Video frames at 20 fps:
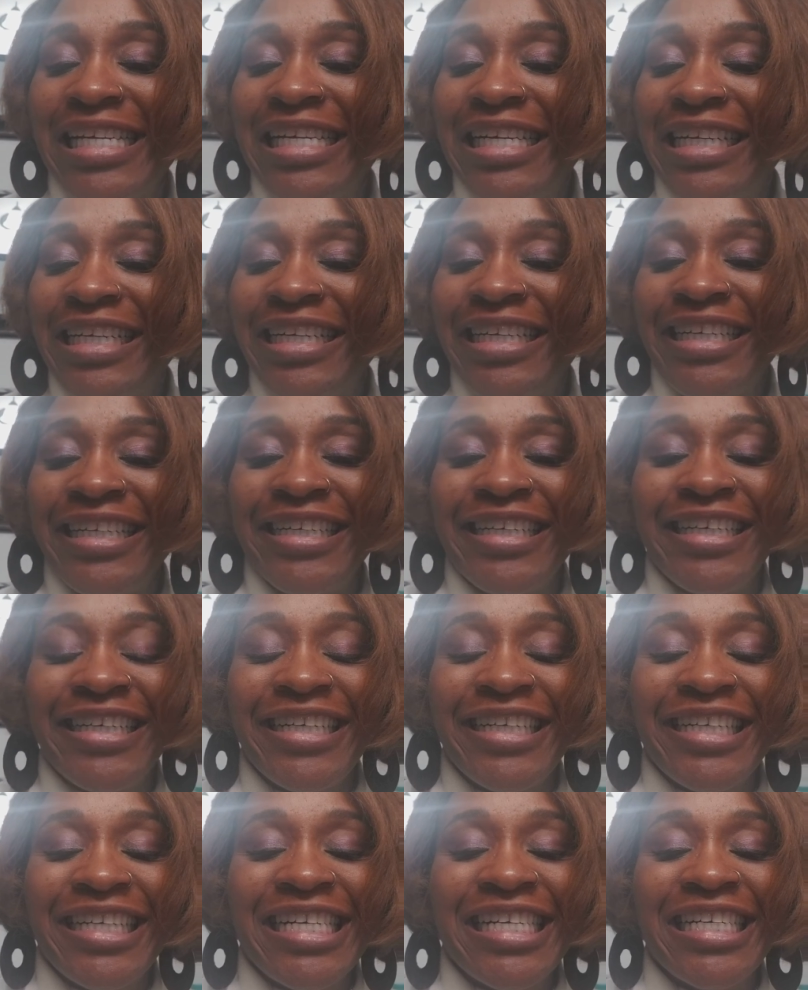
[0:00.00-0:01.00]

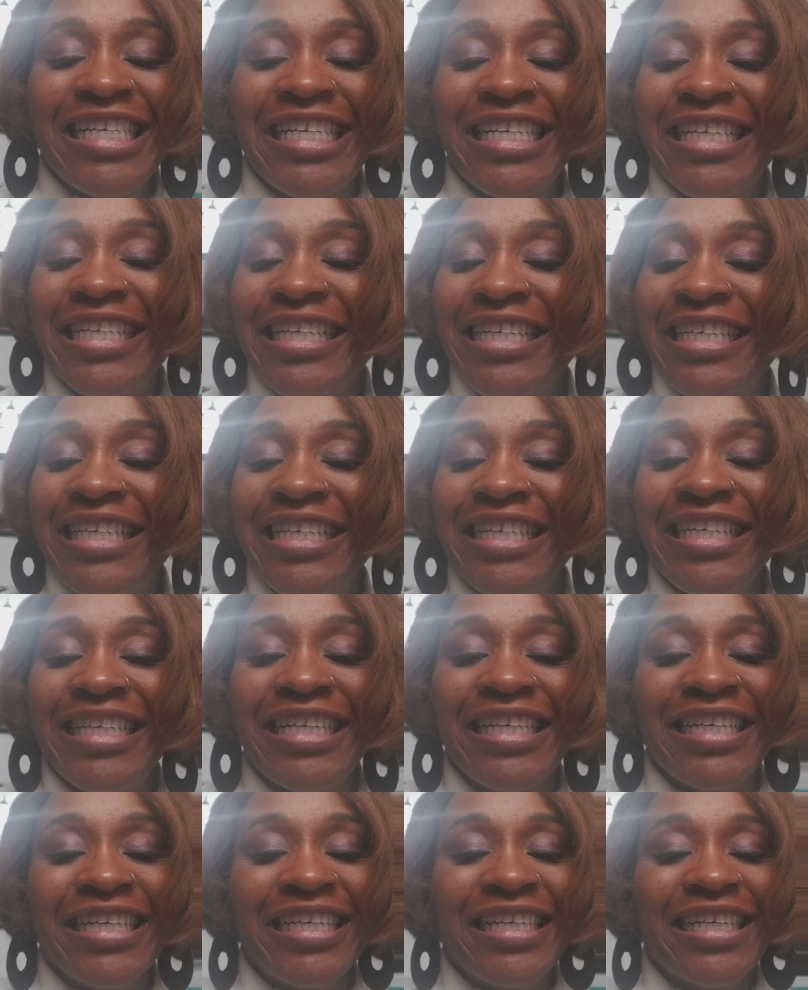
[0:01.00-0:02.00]

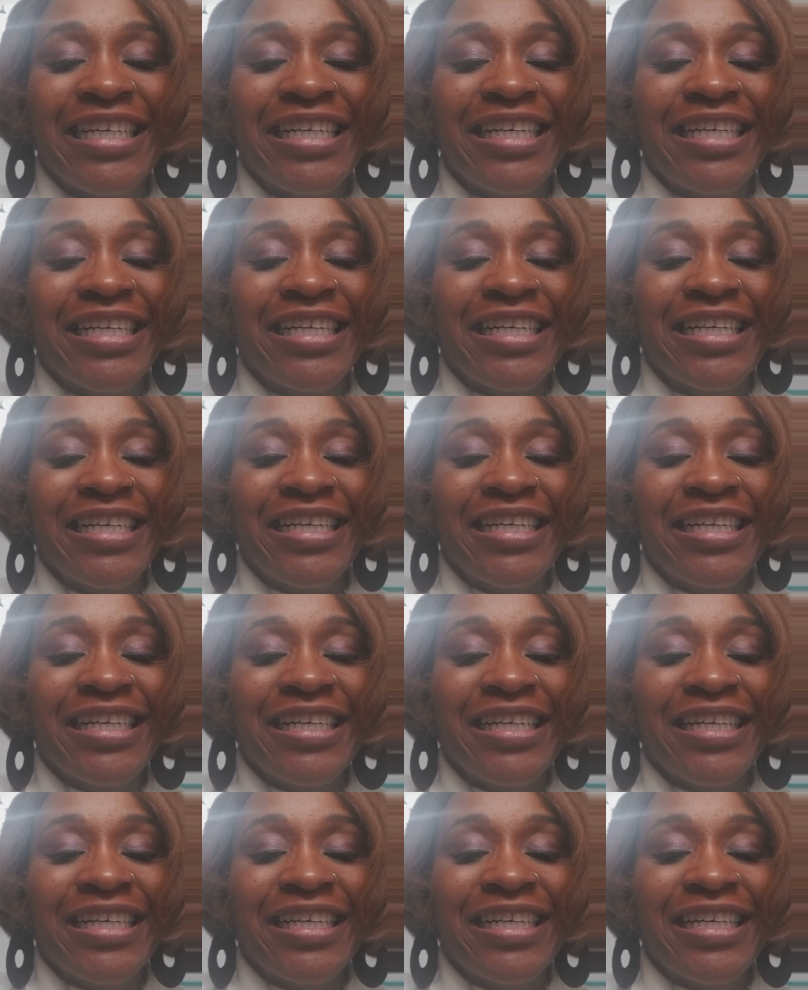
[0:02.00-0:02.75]
[no speech]